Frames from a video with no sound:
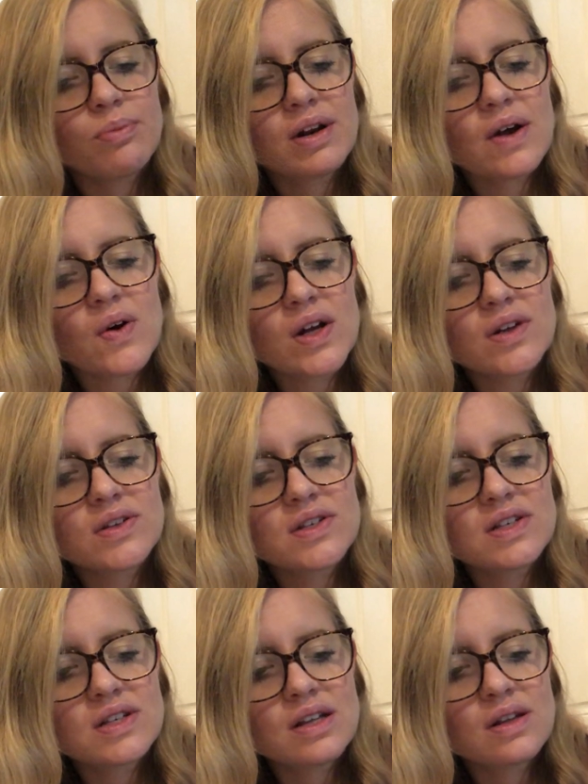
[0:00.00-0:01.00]
but now I could
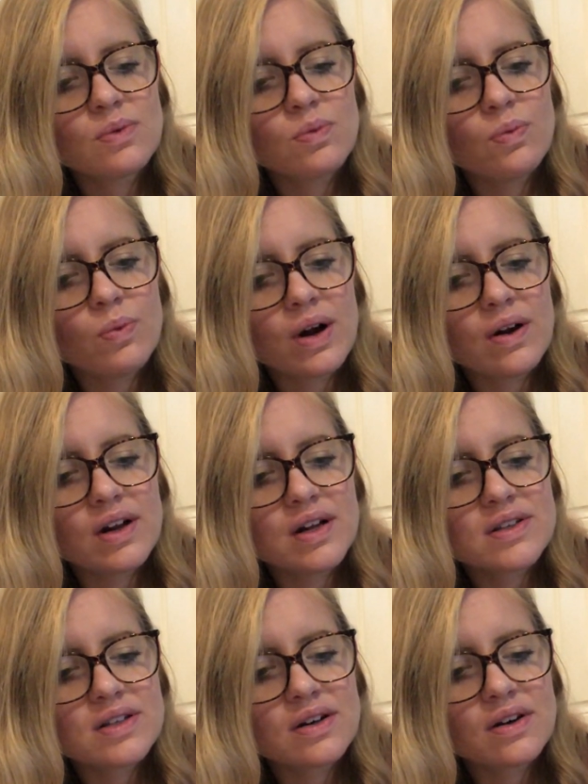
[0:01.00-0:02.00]
see the
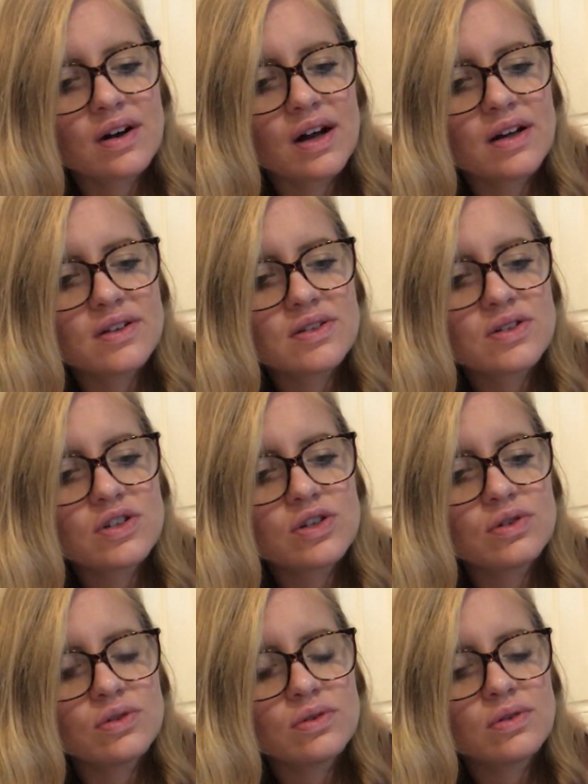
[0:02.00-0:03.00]
weariness in her eyes,
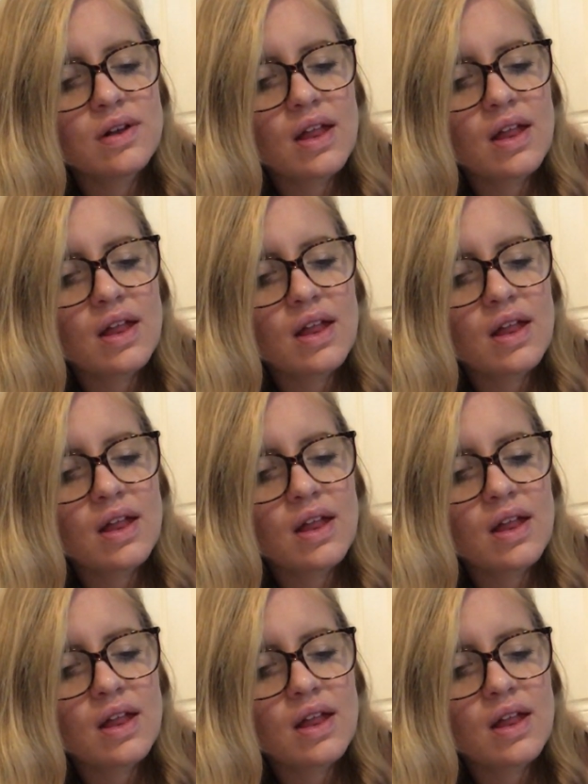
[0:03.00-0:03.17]
too.